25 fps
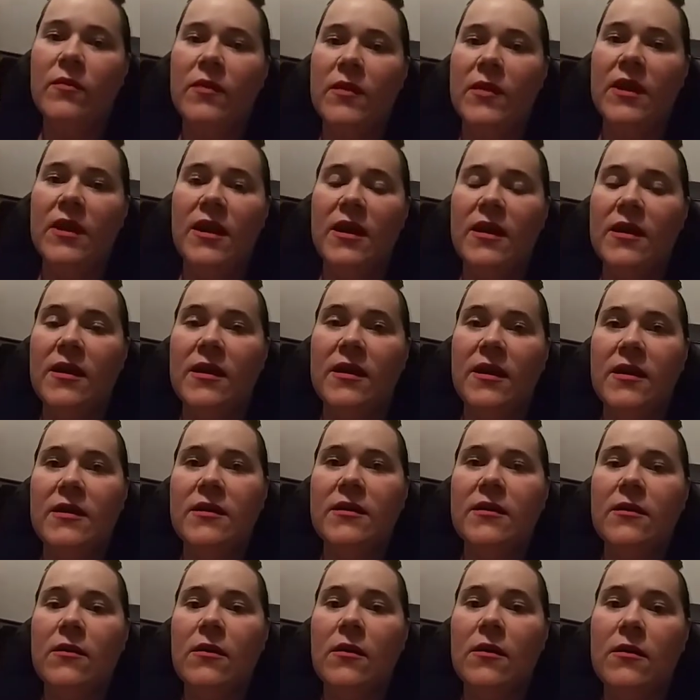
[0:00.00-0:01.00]
He can
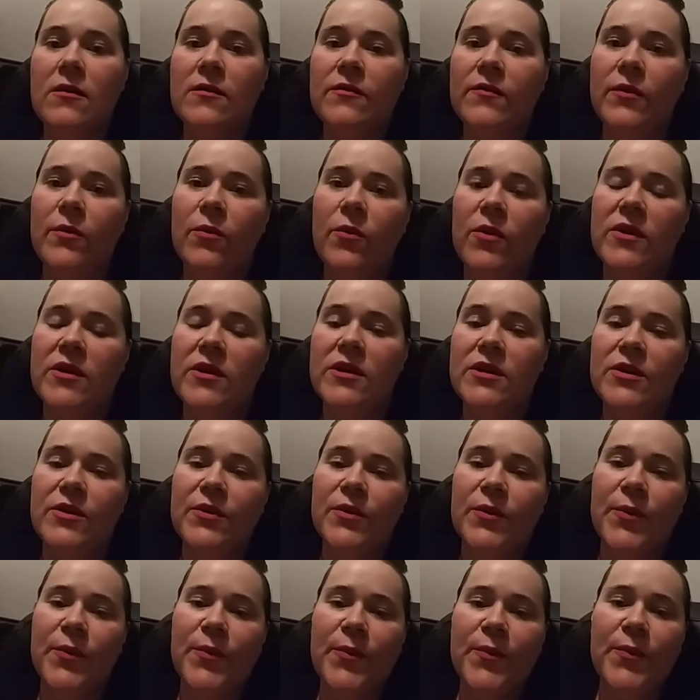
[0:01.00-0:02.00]
end it all if he wanted to.
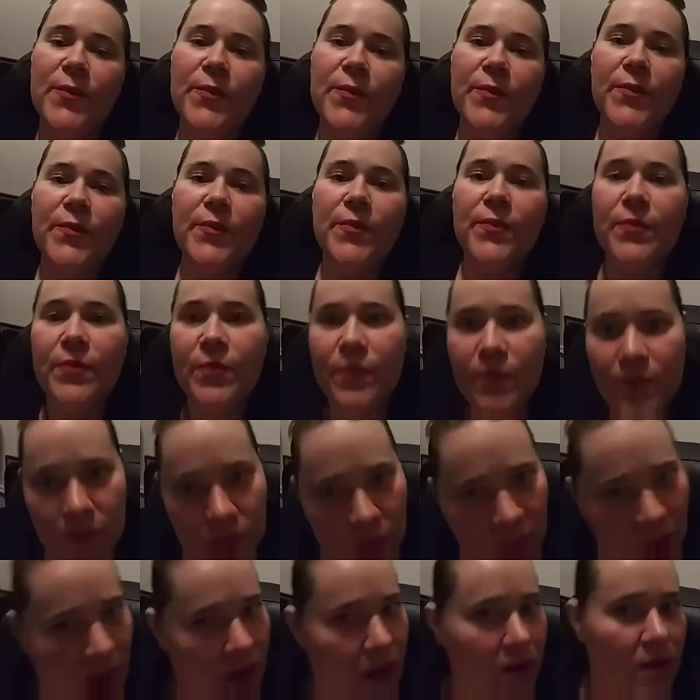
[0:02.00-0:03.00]

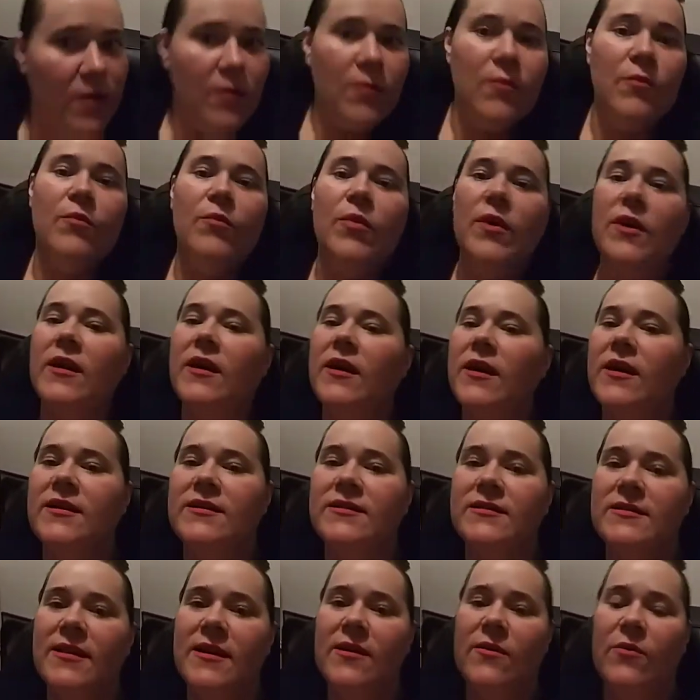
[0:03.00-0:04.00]
But like I
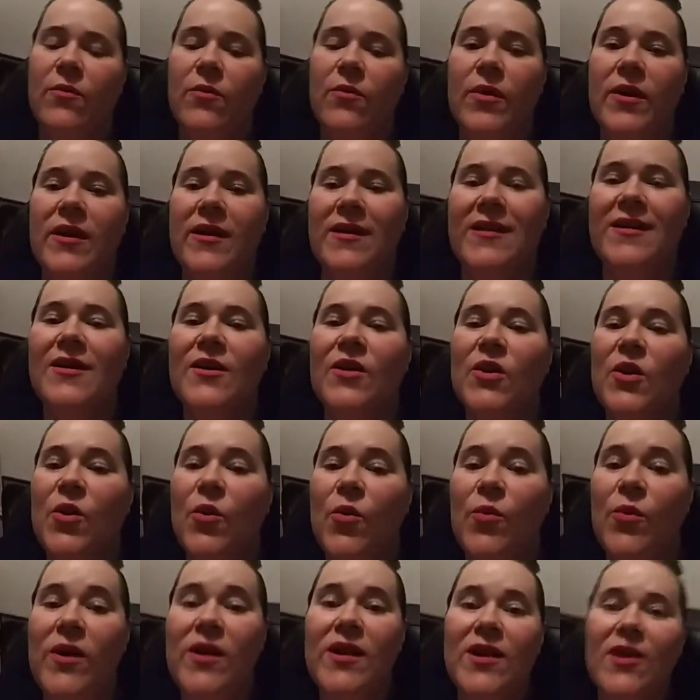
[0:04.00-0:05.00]
said,
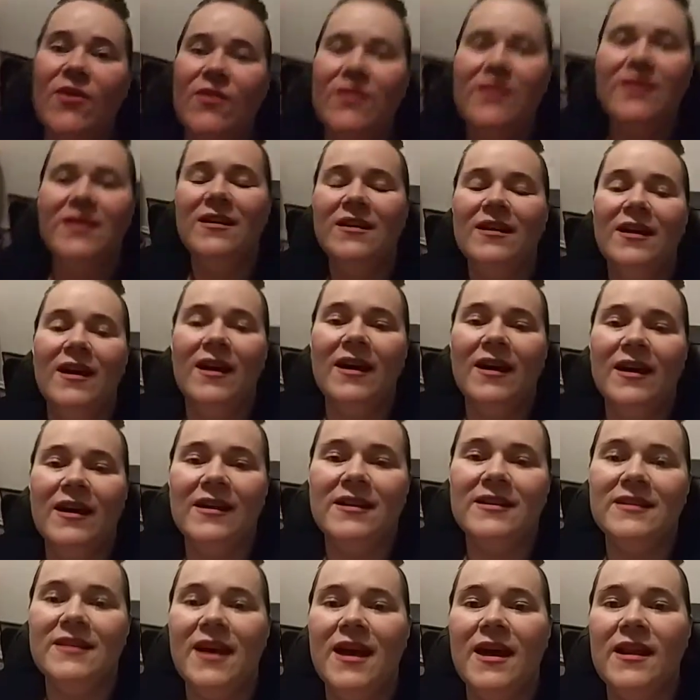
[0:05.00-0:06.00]
we don't need
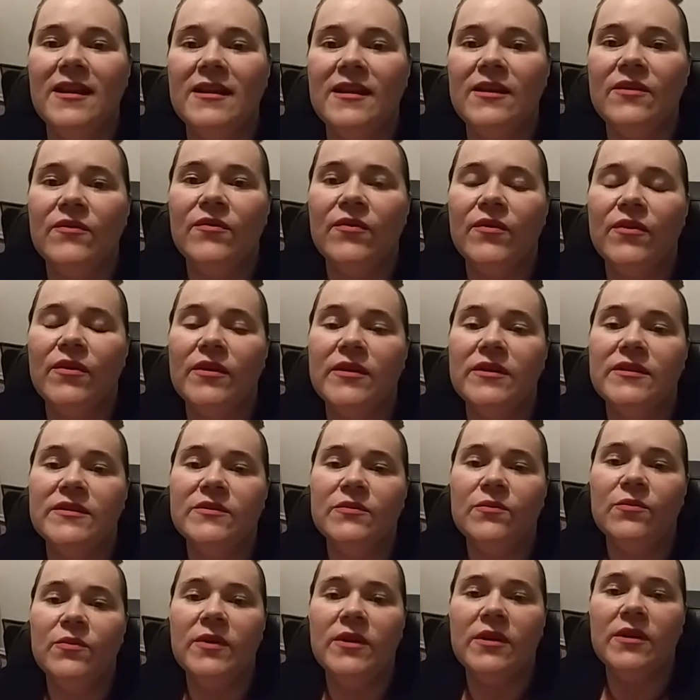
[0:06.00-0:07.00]
God to end it for
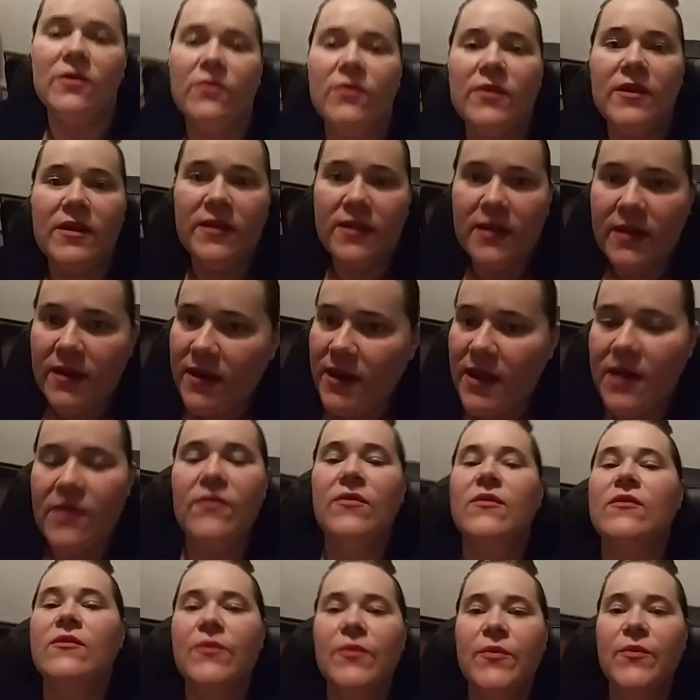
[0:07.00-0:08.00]
us. We don't need the
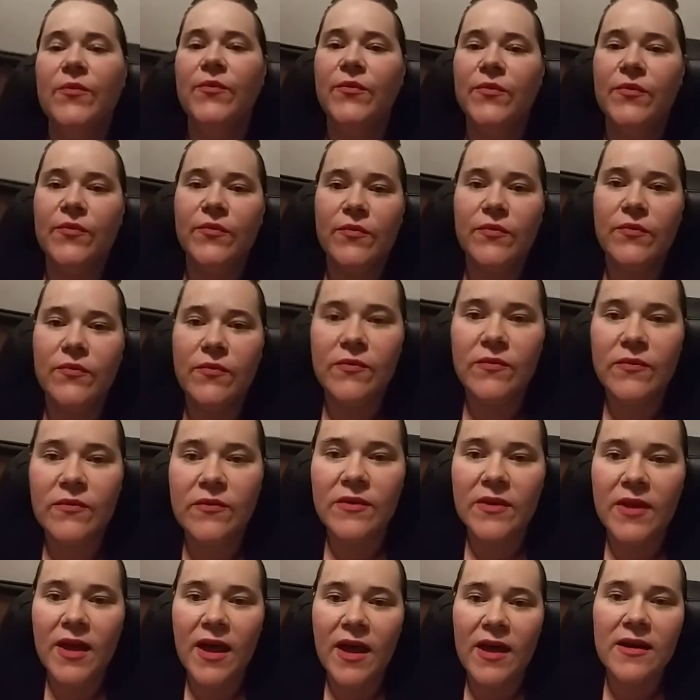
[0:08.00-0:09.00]
devil
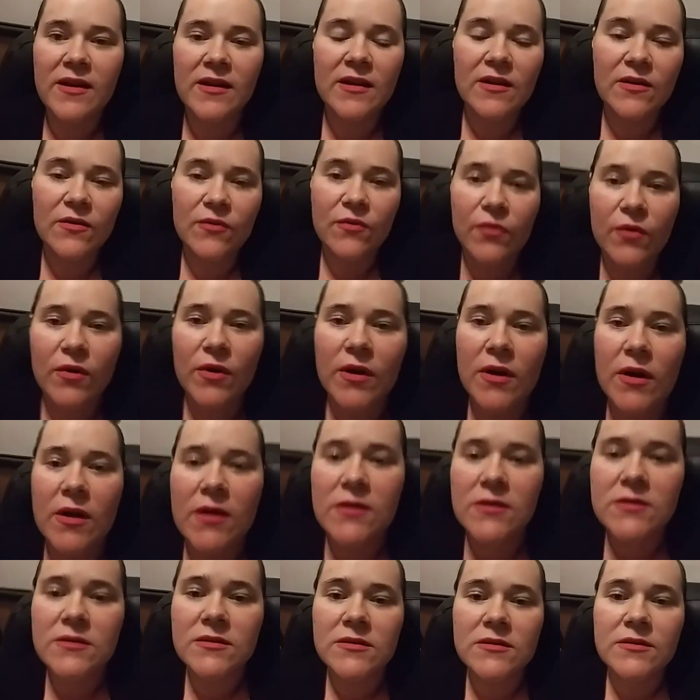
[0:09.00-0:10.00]
to end it for
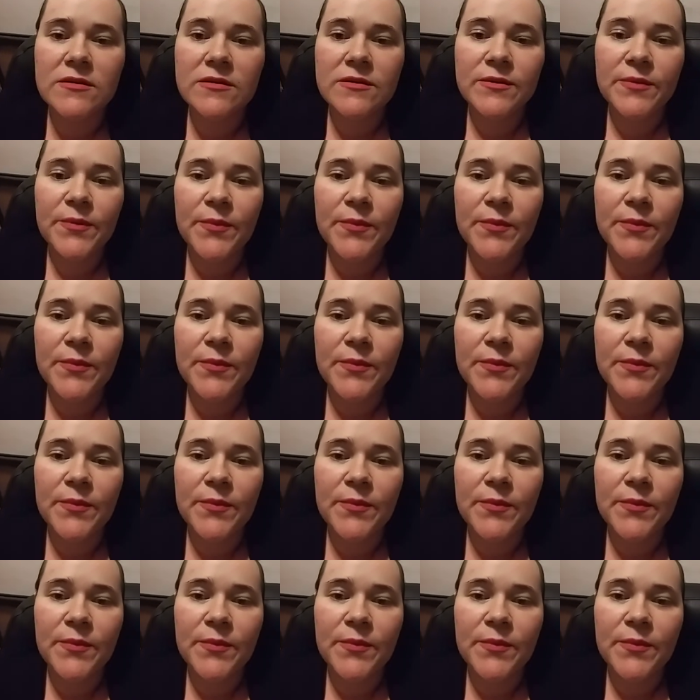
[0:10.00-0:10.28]
us.